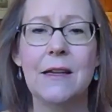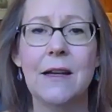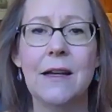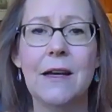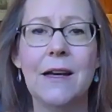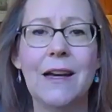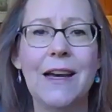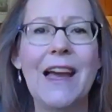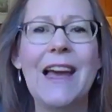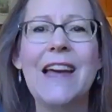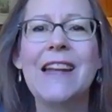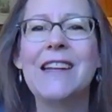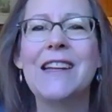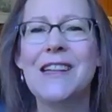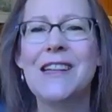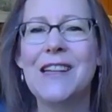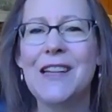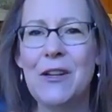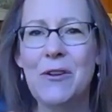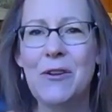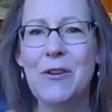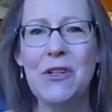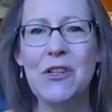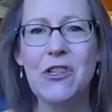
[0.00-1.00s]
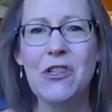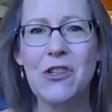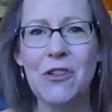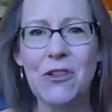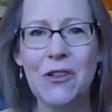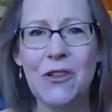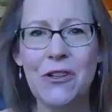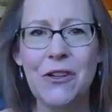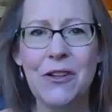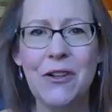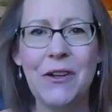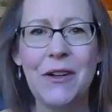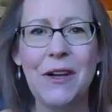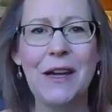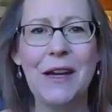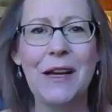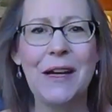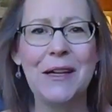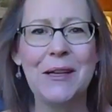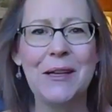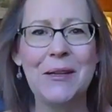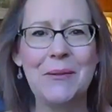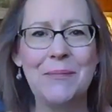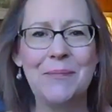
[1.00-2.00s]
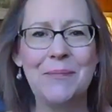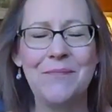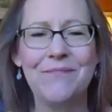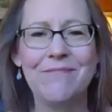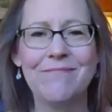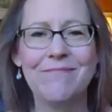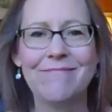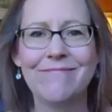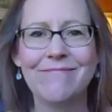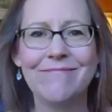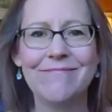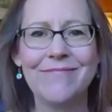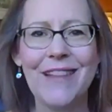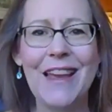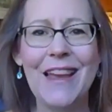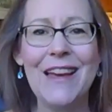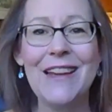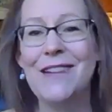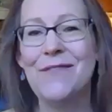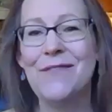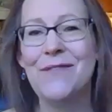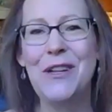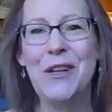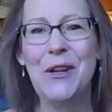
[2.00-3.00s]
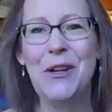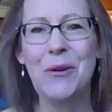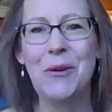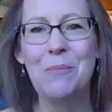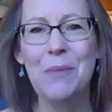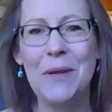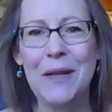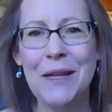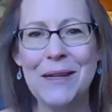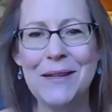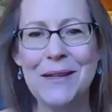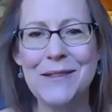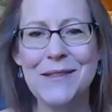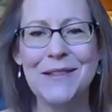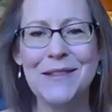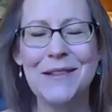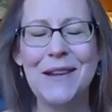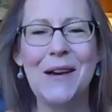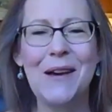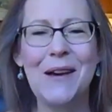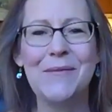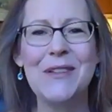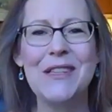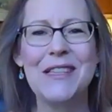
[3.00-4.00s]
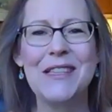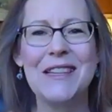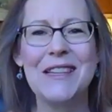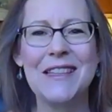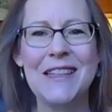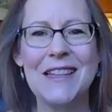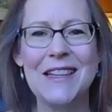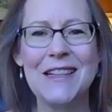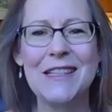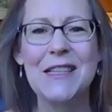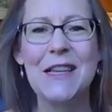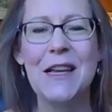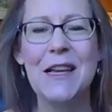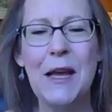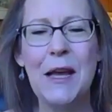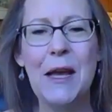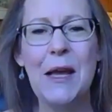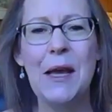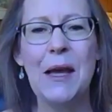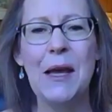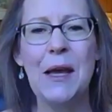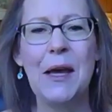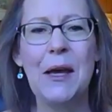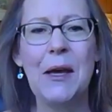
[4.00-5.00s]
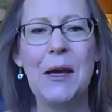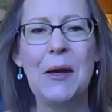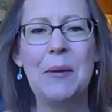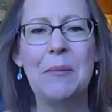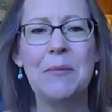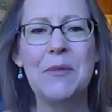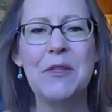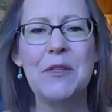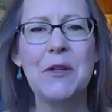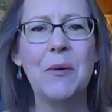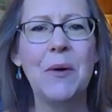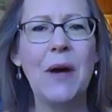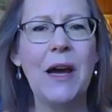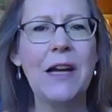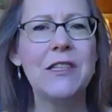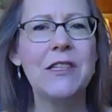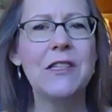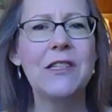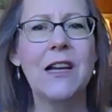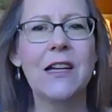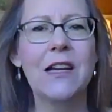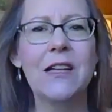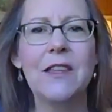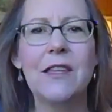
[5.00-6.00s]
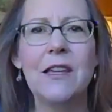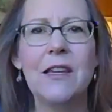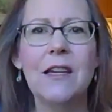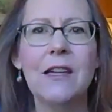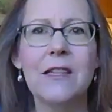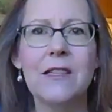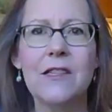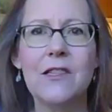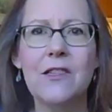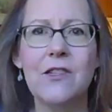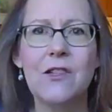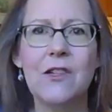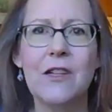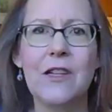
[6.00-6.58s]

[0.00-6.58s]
and in literature and even, you know, plays and obviously things. So I think it's